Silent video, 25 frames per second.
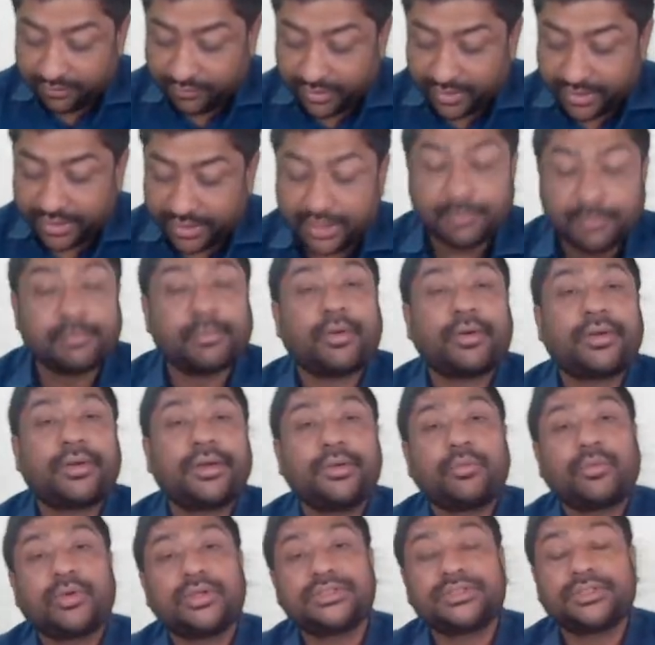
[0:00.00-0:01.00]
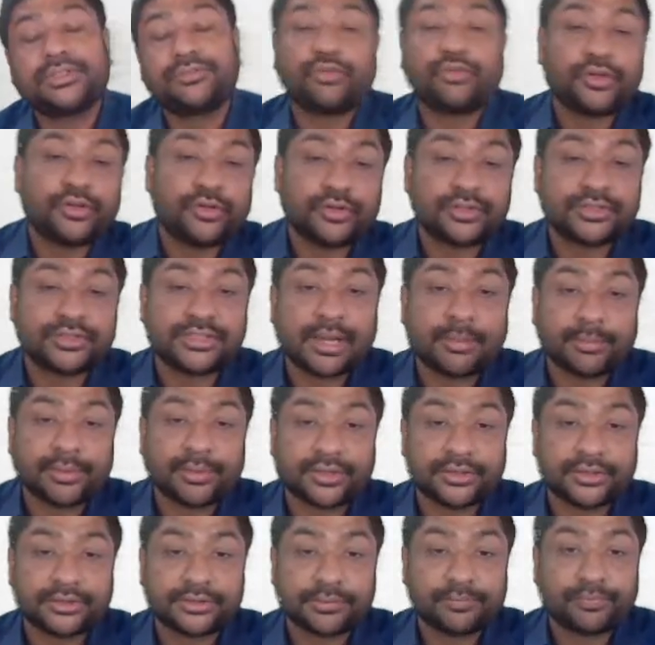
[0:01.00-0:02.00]
very important question for your
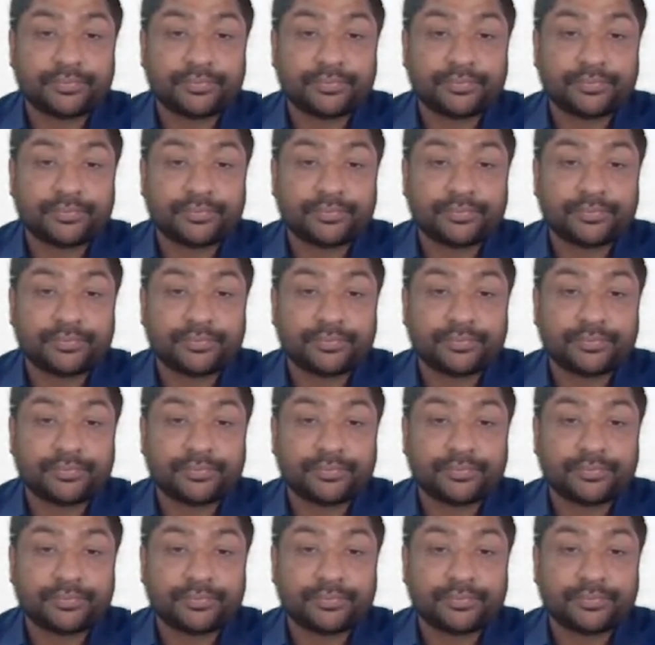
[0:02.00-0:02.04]
examination.